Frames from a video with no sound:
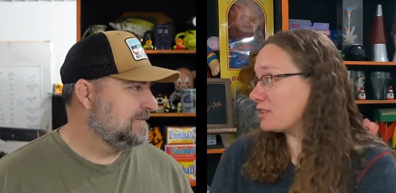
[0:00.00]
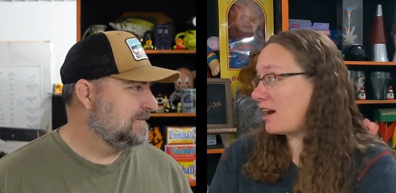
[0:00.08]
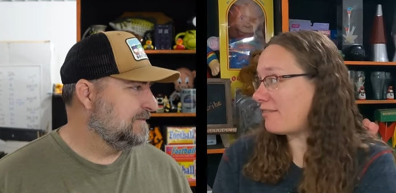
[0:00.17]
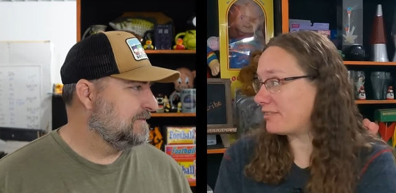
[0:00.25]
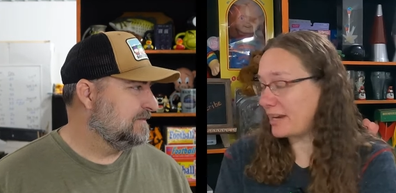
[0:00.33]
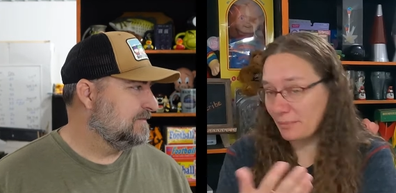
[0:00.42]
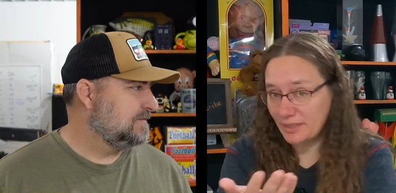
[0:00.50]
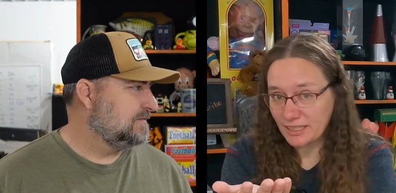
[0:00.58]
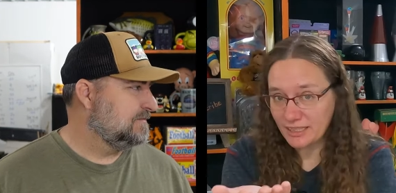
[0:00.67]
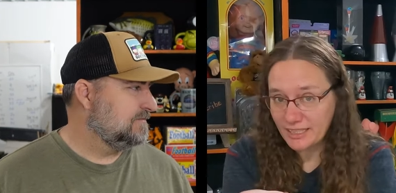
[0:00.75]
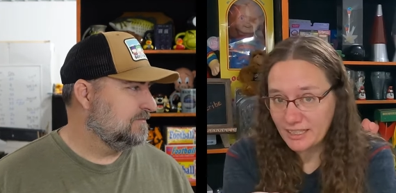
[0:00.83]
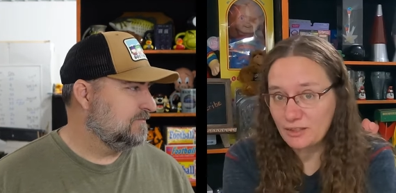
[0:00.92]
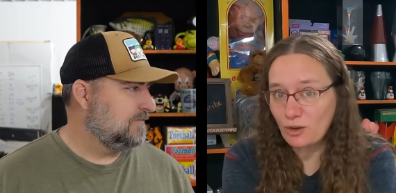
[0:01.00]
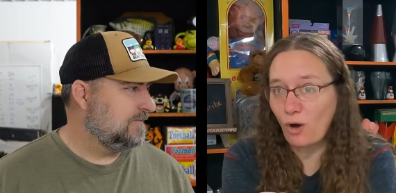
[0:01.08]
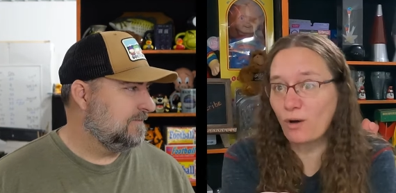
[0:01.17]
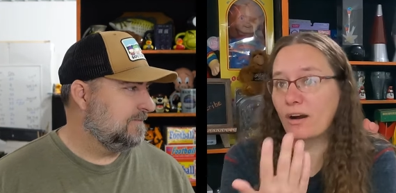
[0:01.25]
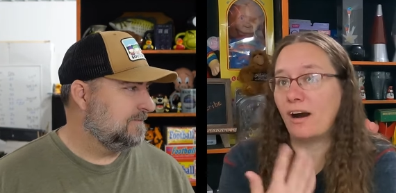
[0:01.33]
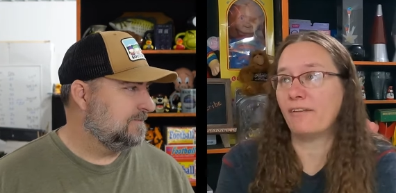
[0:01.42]
Speaker 1: off and I'm going to get a
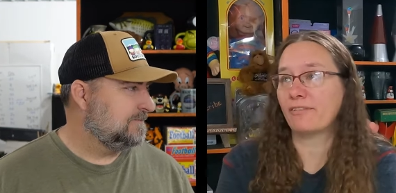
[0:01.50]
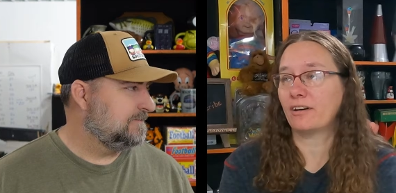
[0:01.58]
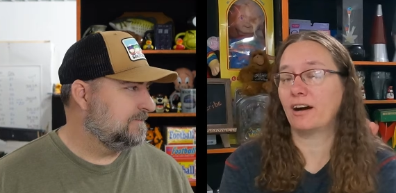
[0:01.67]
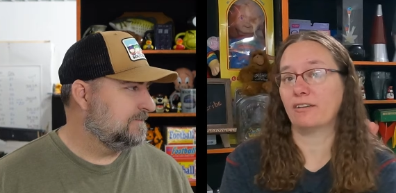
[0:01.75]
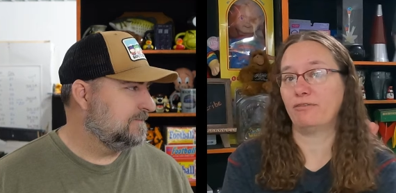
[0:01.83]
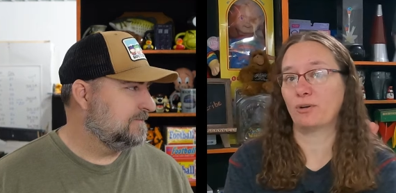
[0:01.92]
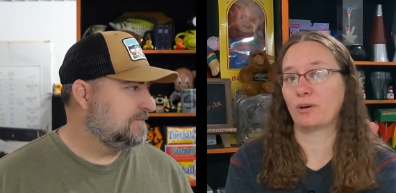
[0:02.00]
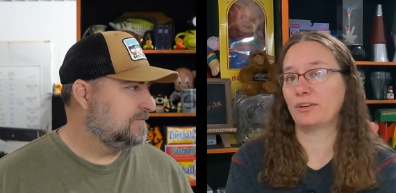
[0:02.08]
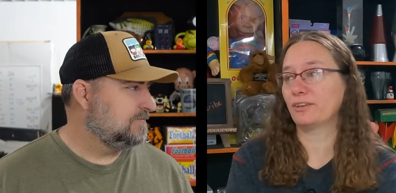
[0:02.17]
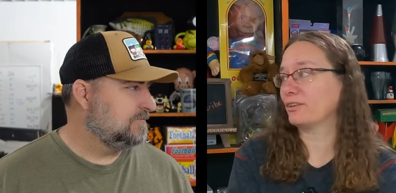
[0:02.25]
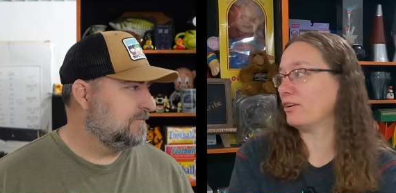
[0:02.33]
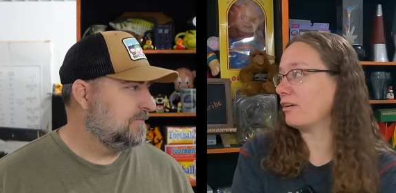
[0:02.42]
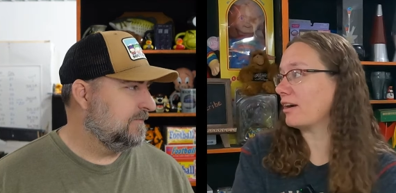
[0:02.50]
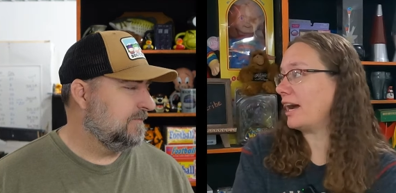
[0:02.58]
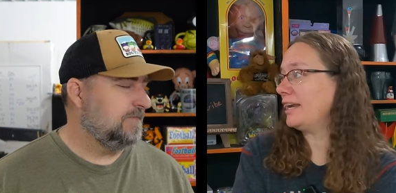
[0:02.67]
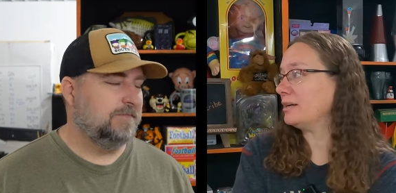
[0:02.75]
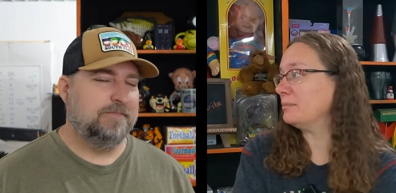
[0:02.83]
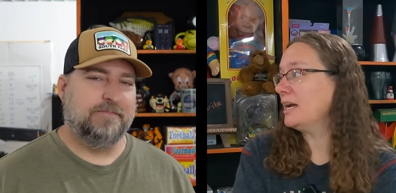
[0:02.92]
dollar offer on a $400
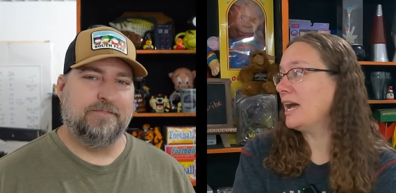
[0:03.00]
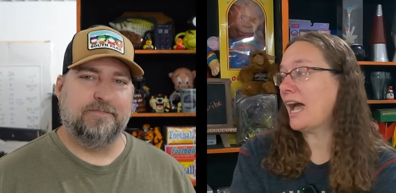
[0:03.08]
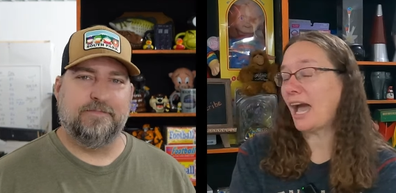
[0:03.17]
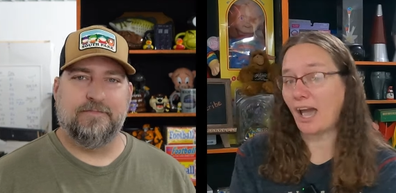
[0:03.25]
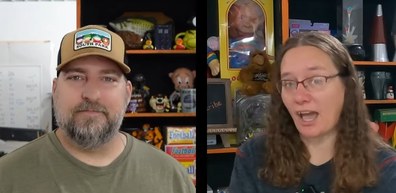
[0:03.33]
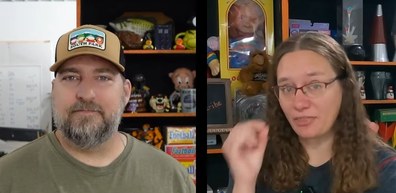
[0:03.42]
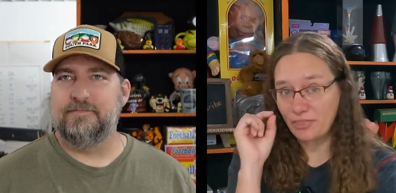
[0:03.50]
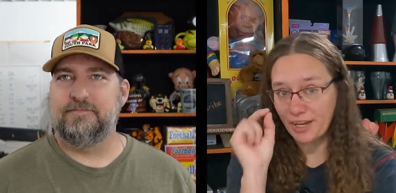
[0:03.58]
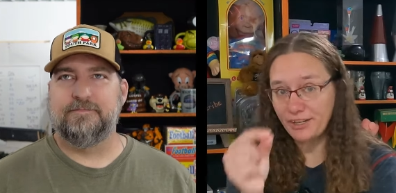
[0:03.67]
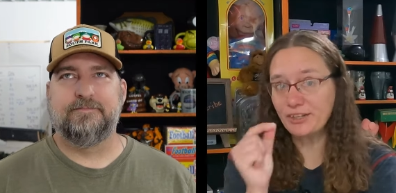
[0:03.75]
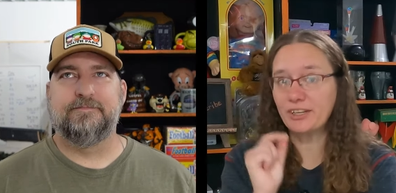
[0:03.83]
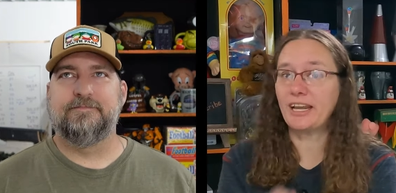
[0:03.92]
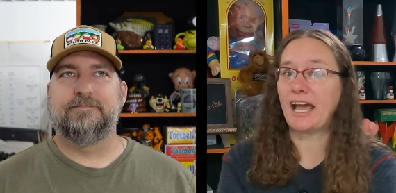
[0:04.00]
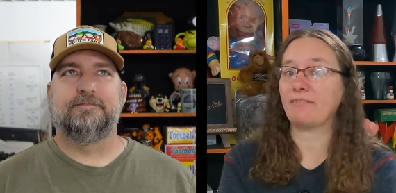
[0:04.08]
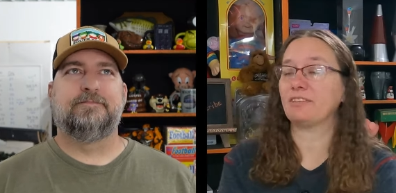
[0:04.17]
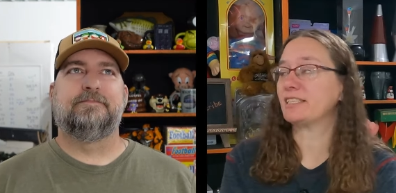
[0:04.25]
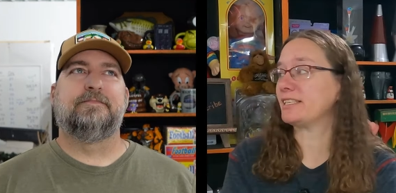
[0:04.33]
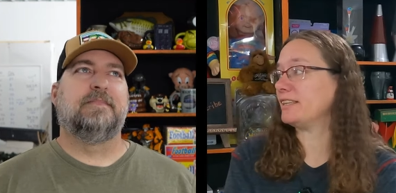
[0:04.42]
item. And then you're going to have
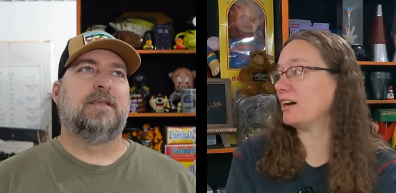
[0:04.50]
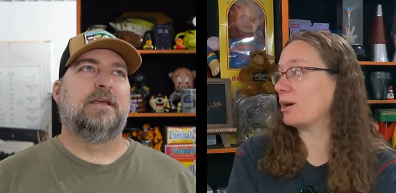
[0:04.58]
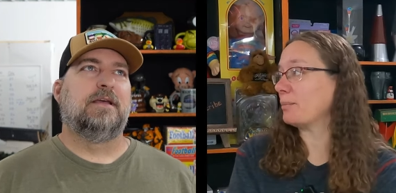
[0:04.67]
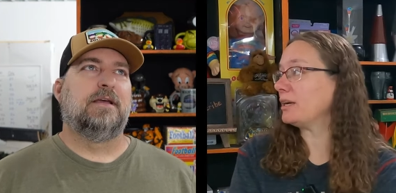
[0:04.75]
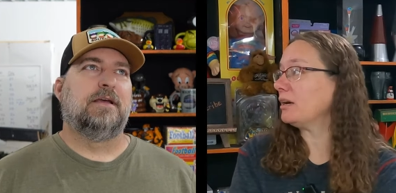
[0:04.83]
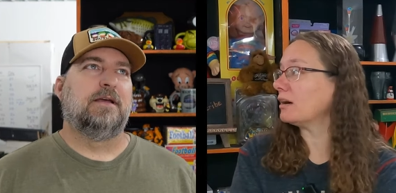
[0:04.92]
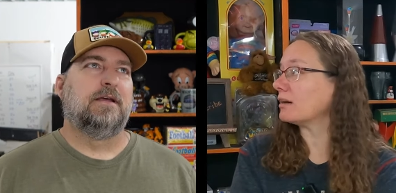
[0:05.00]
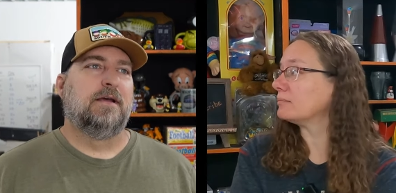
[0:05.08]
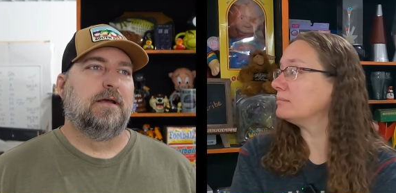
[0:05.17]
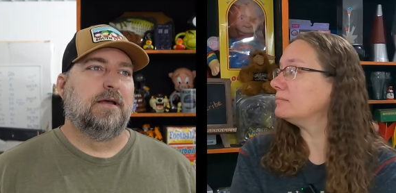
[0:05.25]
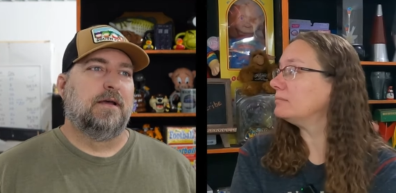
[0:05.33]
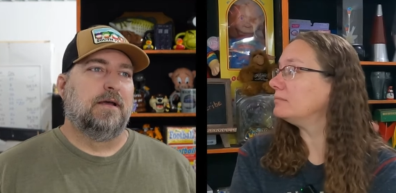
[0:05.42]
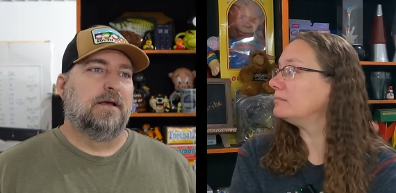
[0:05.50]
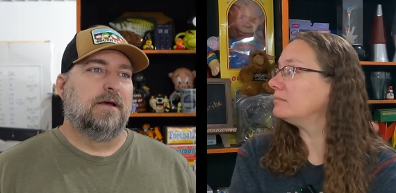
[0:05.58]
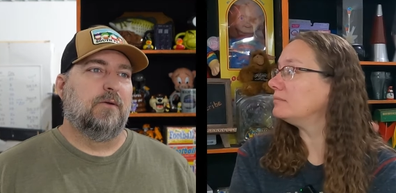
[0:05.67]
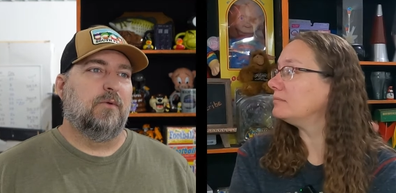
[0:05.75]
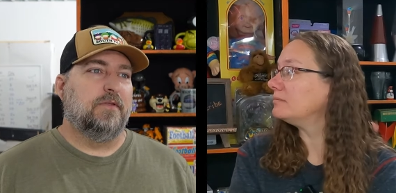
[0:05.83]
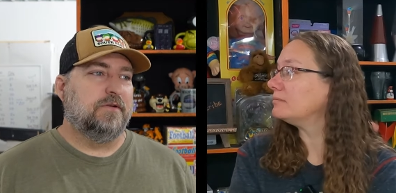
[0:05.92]
to see the RBR.
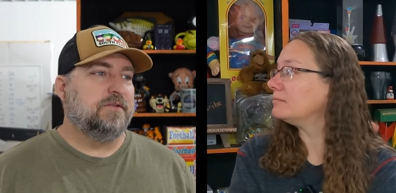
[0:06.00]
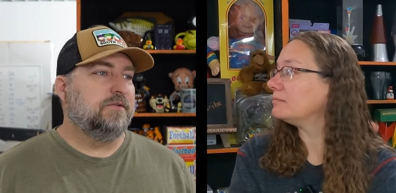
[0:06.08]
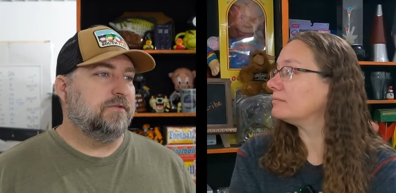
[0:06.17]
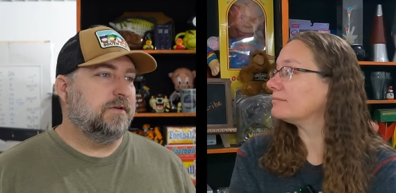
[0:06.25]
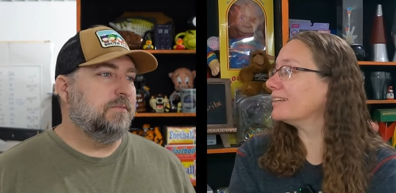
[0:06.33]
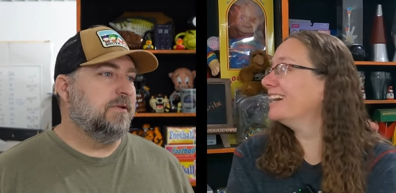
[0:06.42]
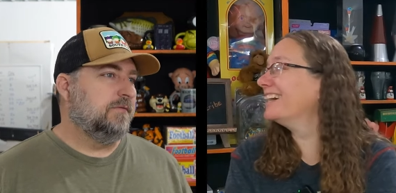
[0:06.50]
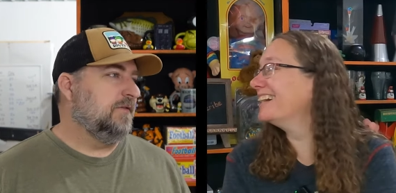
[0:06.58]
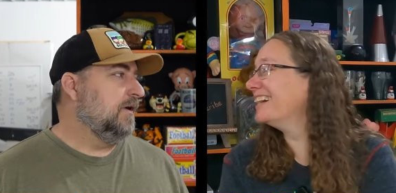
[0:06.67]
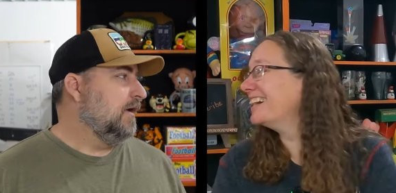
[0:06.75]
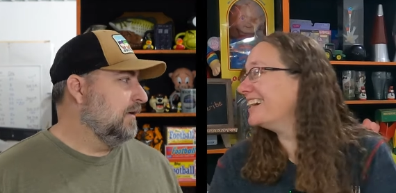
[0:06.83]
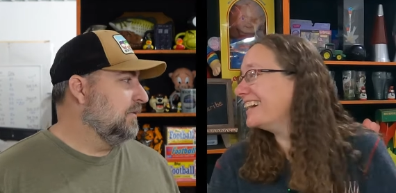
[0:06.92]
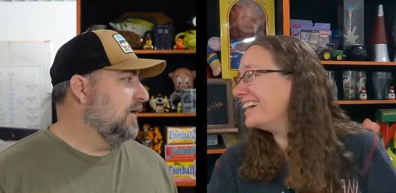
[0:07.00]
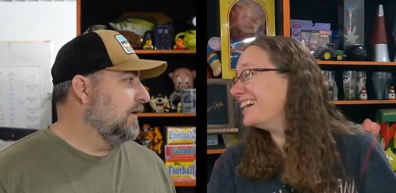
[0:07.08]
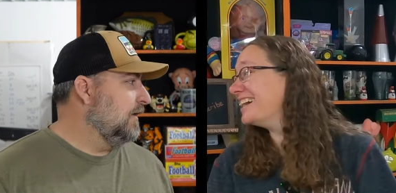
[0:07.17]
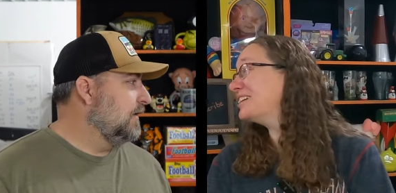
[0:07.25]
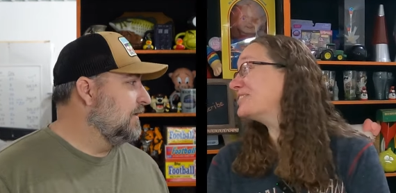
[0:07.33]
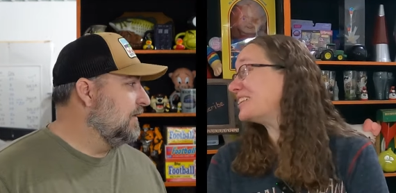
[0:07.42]
Speaker 2: Well, there's a treatment for
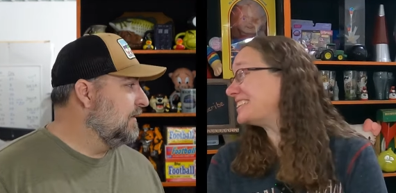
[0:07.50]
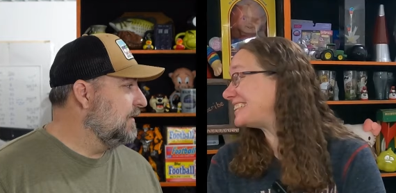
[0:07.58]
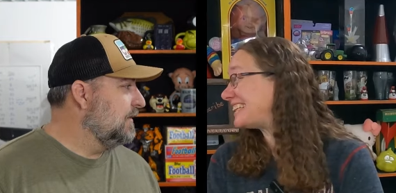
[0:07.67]
RBR.
Speaker 1: What's